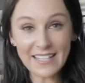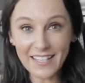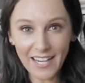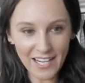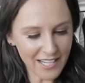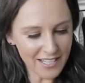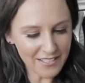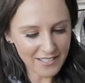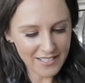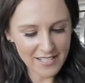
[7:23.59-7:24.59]
here.
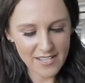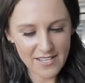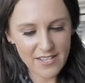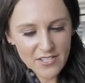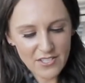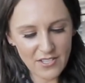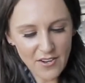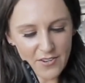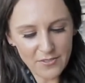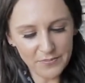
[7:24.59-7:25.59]

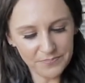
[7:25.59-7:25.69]
So,